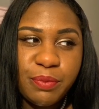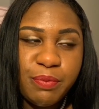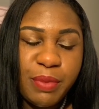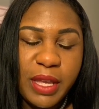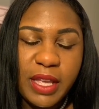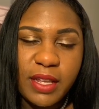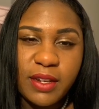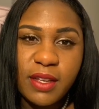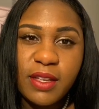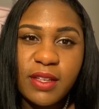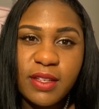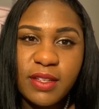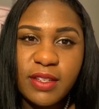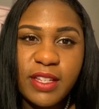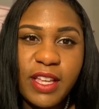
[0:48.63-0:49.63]
been
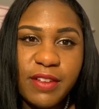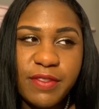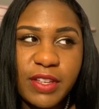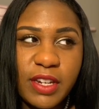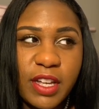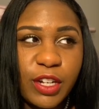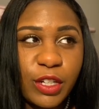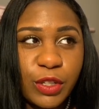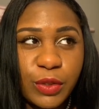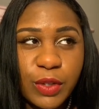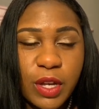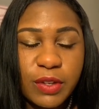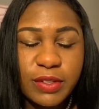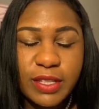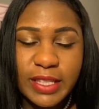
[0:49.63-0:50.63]
given a
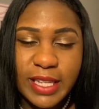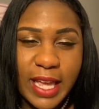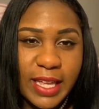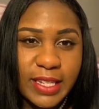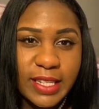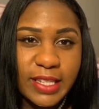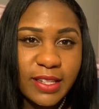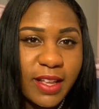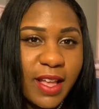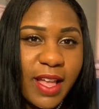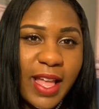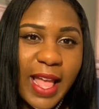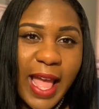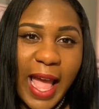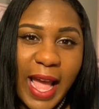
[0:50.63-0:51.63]
glucose test.
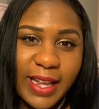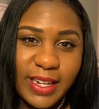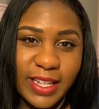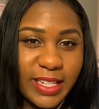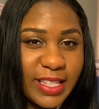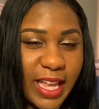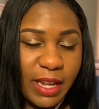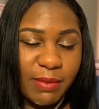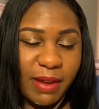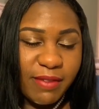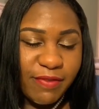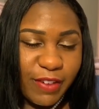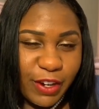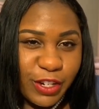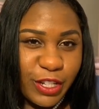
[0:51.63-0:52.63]
I did take my
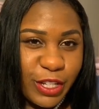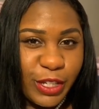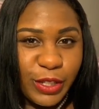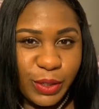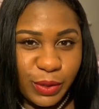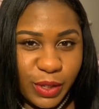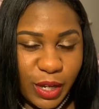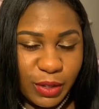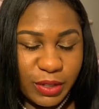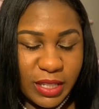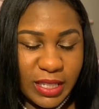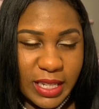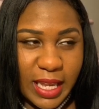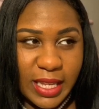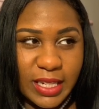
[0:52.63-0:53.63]
first glucose
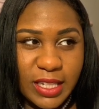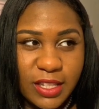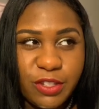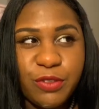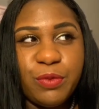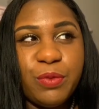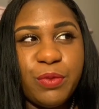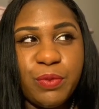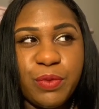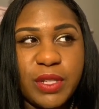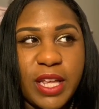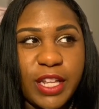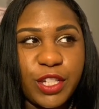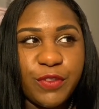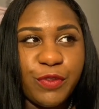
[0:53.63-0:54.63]
test to
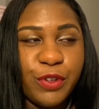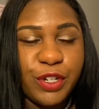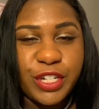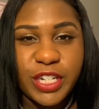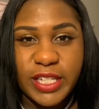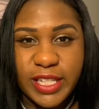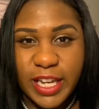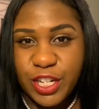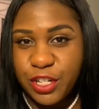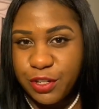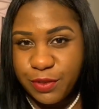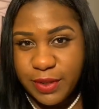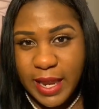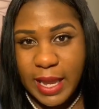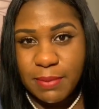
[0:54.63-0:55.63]
test for
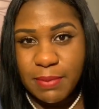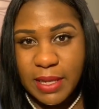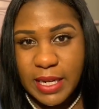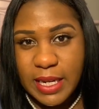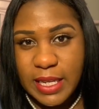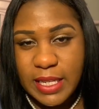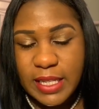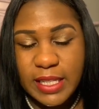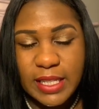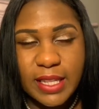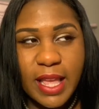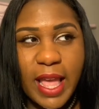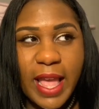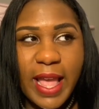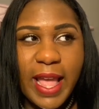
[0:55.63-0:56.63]
gestational diabetes.
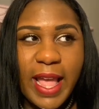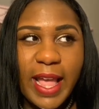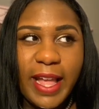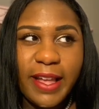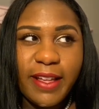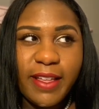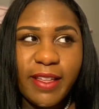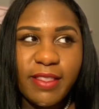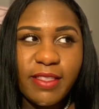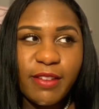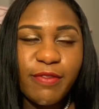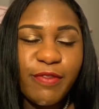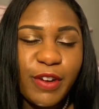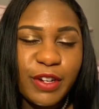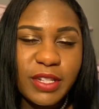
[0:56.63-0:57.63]
And the
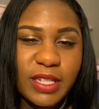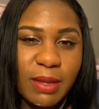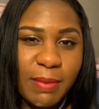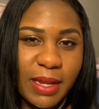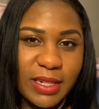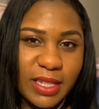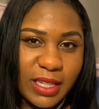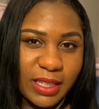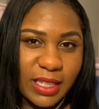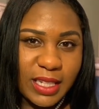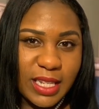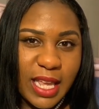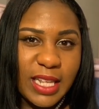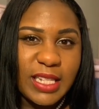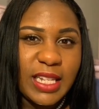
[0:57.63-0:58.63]
first time I took the
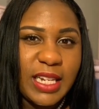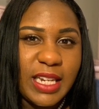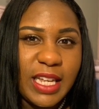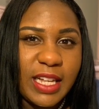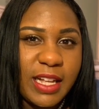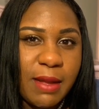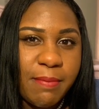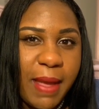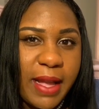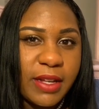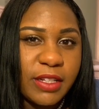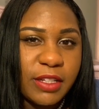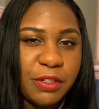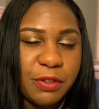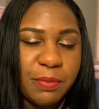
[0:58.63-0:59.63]
test, it did come back
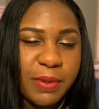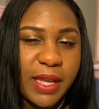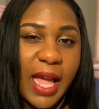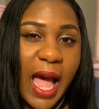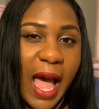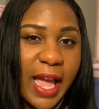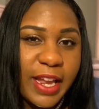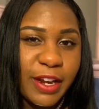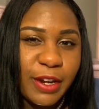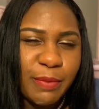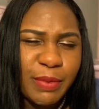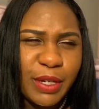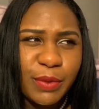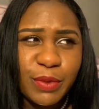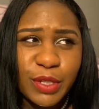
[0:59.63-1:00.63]
a little bit higher,
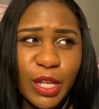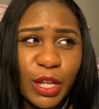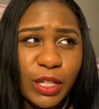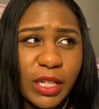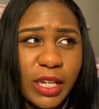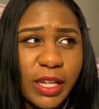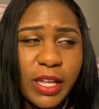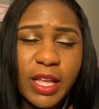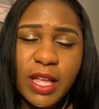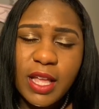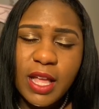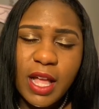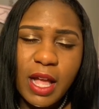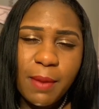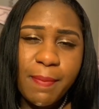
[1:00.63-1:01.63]
but it was only
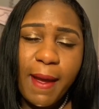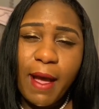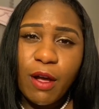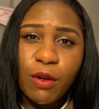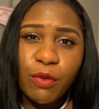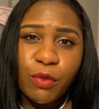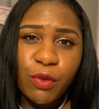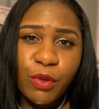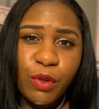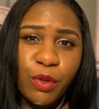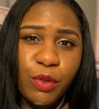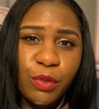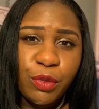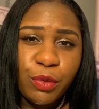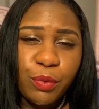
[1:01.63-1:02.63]
about
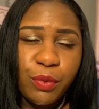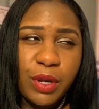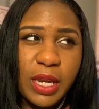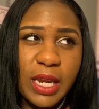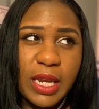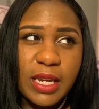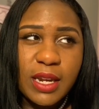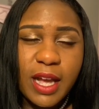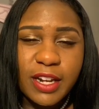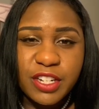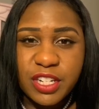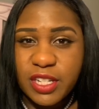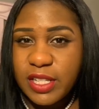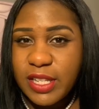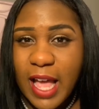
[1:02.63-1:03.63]
3
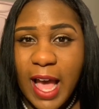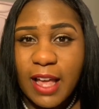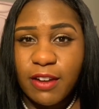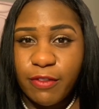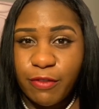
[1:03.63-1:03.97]
notches out